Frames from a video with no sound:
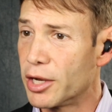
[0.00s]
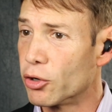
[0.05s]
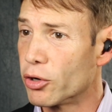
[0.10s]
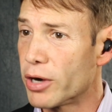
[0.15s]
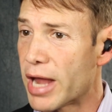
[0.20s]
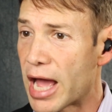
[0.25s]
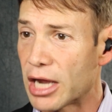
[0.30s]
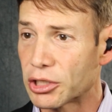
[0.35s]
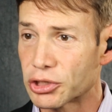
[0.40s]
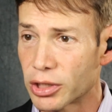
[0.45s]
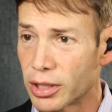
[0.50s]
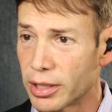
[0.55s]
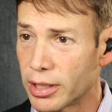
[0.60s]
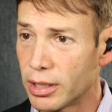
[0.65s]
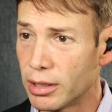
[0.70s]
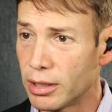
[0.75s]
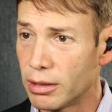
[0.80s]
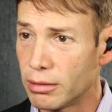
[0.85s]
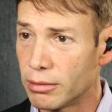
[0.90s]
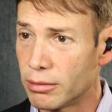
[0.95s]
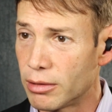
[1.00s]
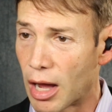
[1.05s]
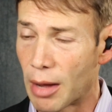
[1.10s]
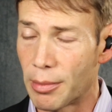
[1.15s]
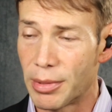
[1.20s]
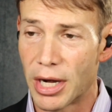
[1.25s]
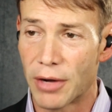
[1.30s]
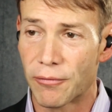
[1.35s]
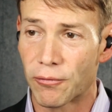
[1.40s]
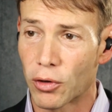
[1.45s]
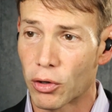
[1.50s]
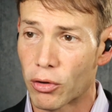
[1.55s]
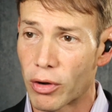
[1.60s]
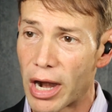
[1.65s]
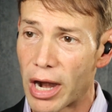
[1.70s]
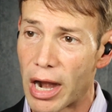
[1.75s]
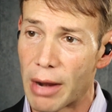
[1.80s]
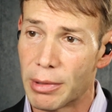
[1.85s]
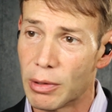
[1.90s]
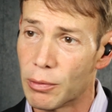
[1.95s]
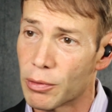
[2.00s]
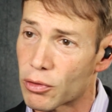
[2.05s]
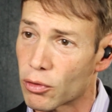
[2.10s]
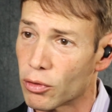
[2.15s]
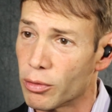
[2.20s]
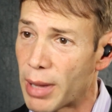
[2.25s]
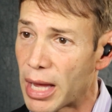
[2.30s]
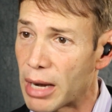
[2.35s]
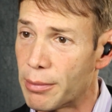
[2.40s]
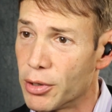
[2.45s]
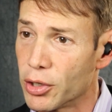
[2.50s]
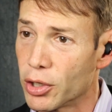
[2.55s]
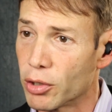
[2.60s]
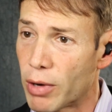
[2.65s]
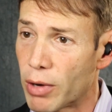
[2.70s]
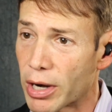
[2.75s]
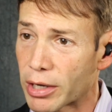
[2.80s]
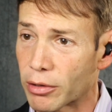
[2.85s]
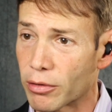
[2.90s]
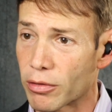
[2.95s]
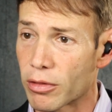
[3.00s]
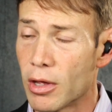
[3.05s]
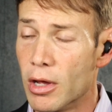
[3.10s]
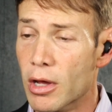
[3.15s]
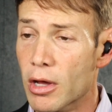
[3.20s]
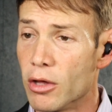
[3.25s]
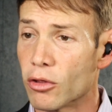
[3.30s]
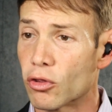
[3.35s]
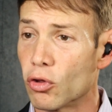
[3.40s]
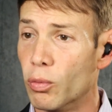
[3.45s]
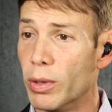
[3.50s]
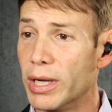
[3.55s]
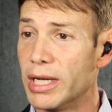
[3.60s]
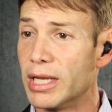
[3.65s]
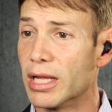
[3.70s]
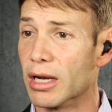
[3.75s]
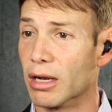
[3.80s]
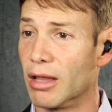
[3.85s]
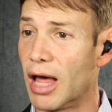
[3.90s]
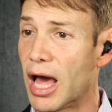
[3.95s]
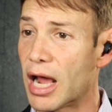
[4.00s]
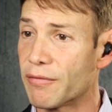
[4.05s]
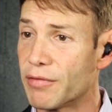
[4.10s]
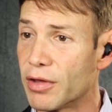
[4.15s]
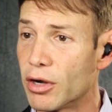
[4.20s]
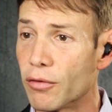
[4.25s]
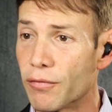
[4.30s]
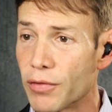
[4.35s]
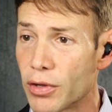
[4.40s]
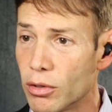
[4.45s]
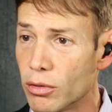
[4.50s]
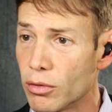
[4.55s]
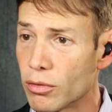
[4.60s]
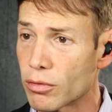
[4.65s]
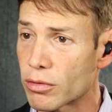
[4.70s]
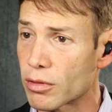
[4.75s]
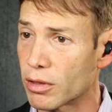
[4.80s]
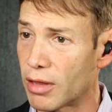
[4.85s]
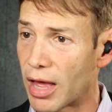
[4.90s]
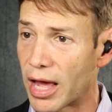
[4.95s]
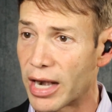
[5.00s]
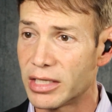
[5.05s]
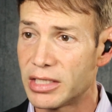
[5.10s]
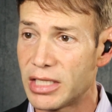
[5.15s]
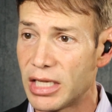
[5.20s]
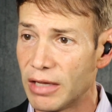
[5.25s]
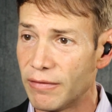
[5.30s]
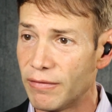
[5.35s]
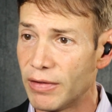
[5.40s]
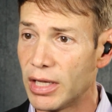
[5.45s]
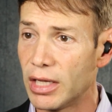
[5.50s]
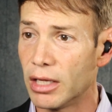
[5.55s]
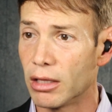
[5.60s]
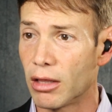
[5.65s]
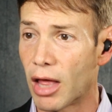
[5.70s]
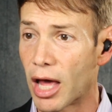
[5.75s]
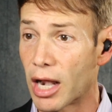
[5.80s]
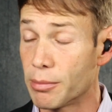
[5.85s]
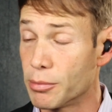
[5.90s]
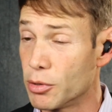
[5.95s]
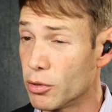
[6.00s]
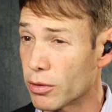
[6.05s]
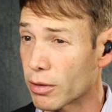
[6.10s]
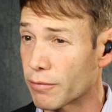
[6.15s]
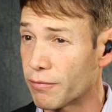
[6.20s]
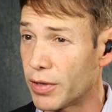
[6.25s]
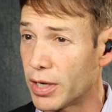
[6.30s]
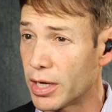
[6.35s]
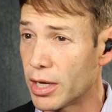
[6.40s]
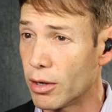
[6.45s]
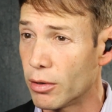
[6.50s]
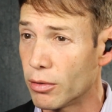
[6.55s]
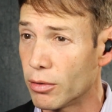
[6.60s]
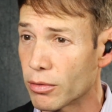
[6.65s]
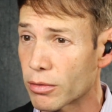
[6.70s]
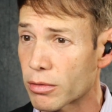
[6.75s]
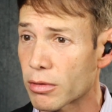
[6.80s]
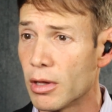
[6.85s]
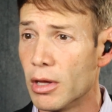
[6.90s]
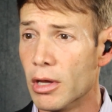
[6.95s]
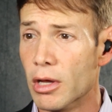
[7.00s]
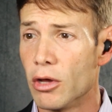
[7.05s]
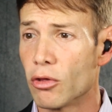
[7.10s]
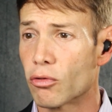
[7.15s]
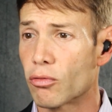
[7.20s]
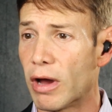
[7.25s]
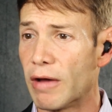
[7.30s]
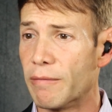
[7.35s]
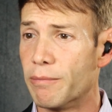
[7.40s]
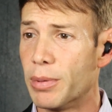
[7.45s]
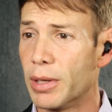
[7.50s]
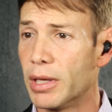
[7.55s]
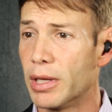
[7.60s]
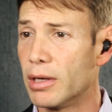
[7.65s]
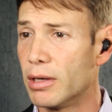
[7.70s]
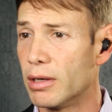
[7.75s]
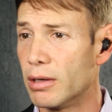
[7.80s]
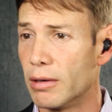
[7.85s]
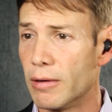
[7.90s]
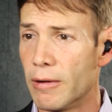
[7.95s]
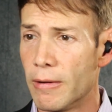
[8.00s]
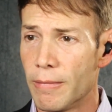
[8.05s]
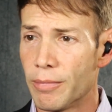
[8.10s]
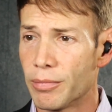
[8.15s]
internationally, nominated for a Grammy. We sold about 1 million records. So we did a lot of interviews, a lot of TV, a lot of music videos. So I've been